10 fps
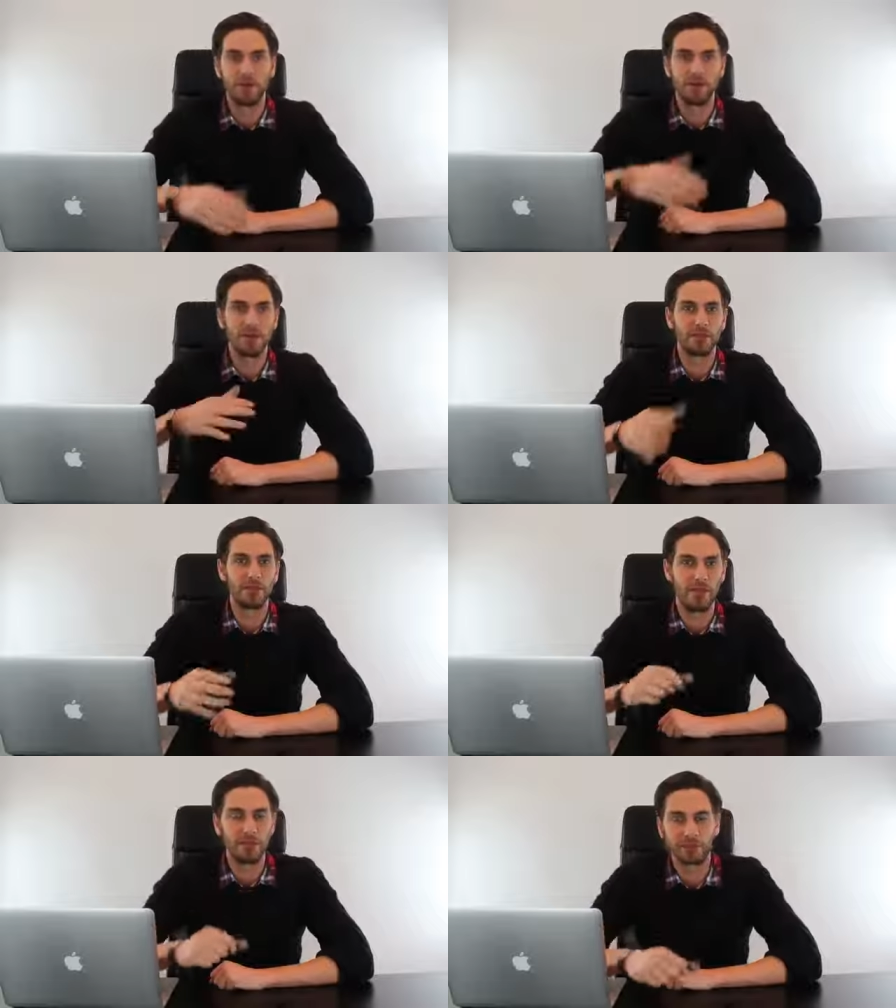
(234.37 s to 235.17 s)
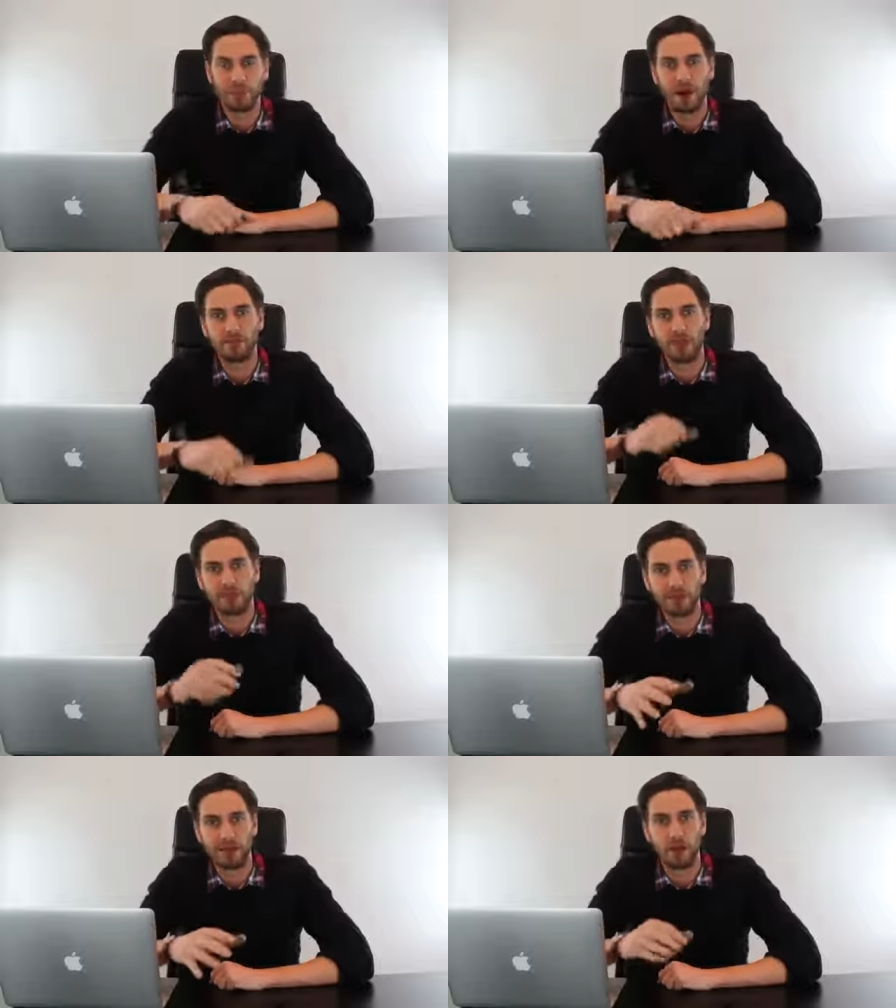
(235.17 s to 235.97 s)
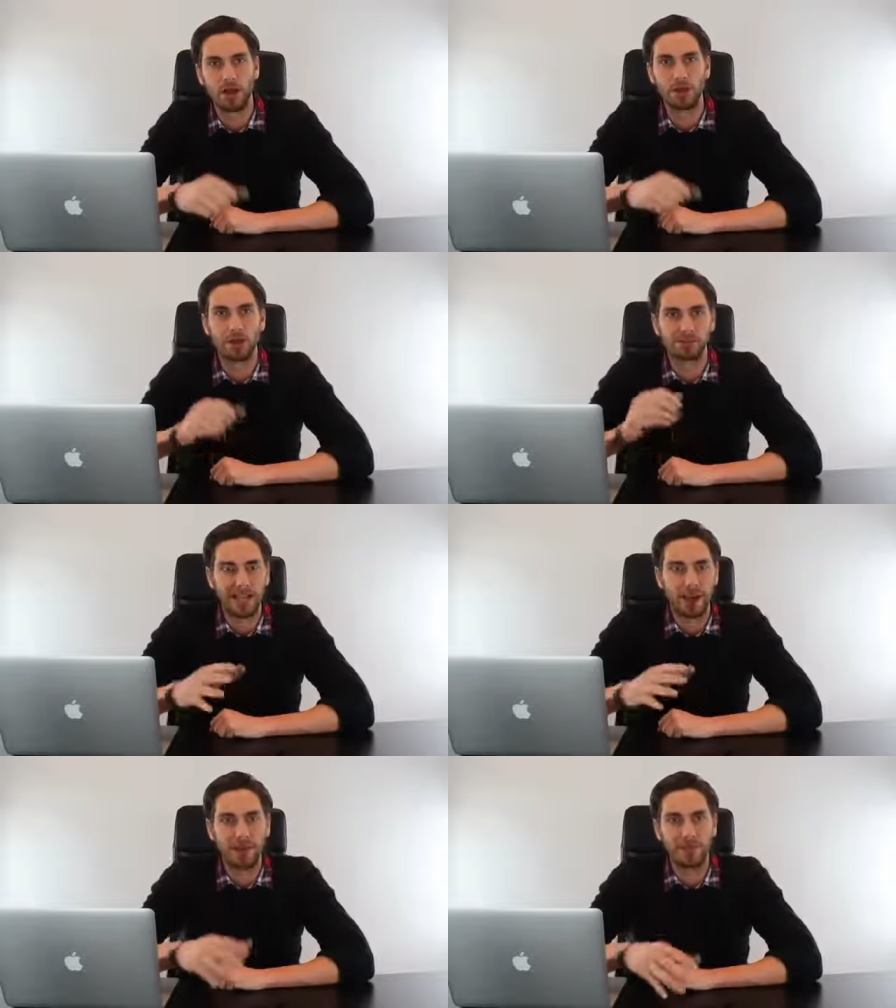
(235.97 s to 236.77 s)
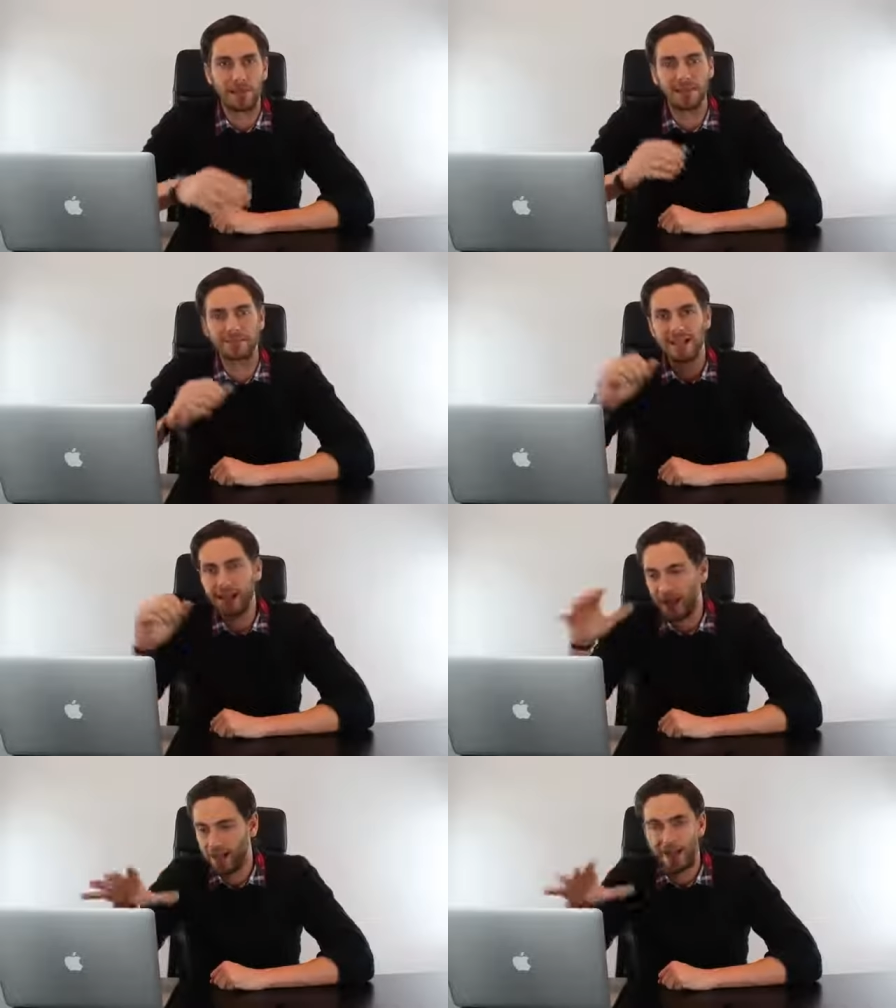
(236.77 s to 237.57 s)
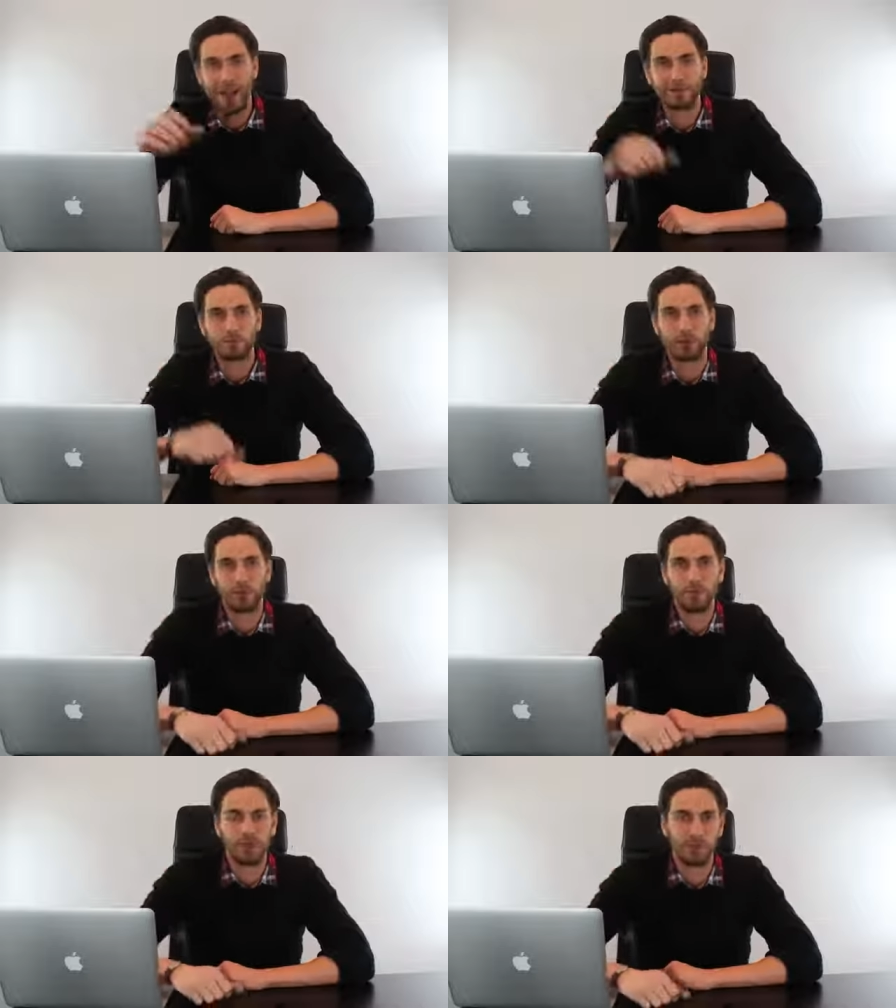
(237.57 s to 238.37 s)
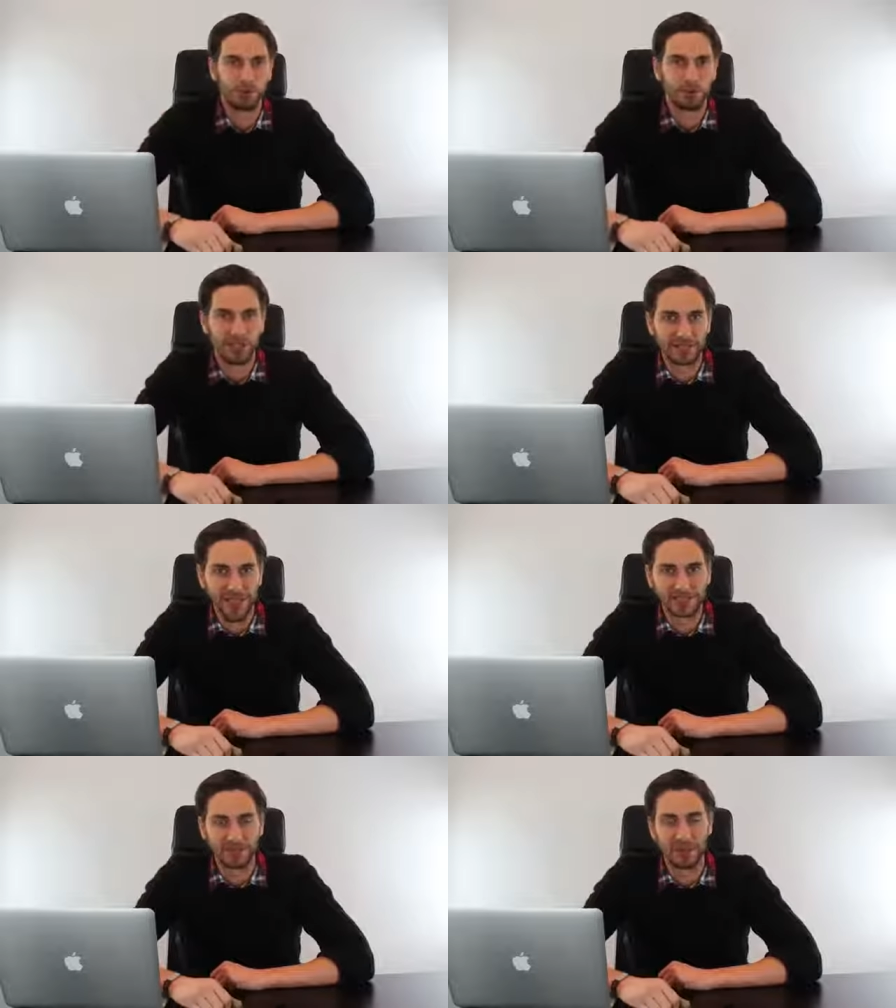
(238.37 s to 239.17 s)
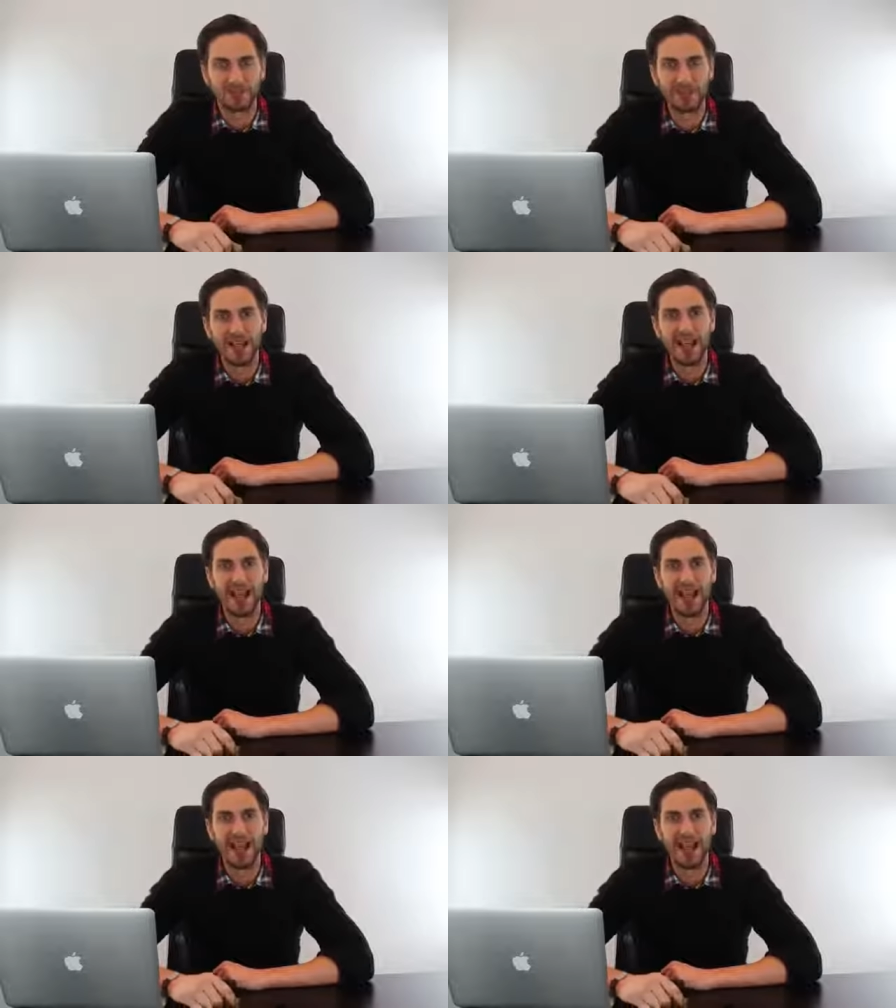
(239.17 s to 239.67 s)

whether it be through their smartphones, their mobiles, their iPads, their laptop computers, or their desktops.